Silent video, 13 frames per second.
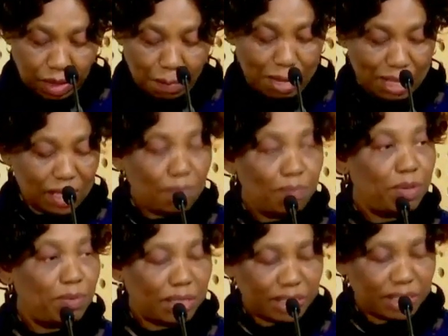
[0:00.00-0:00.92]
but
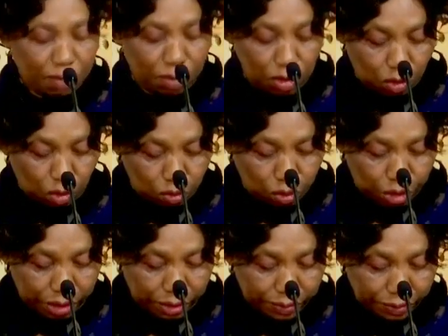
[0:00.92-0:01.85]
implementable
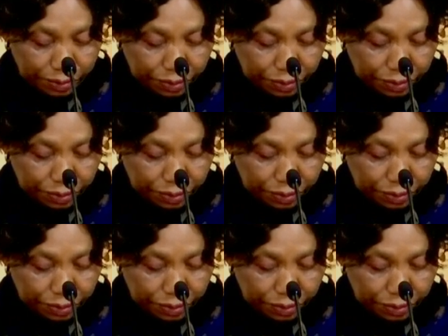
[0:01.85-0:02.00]
solution.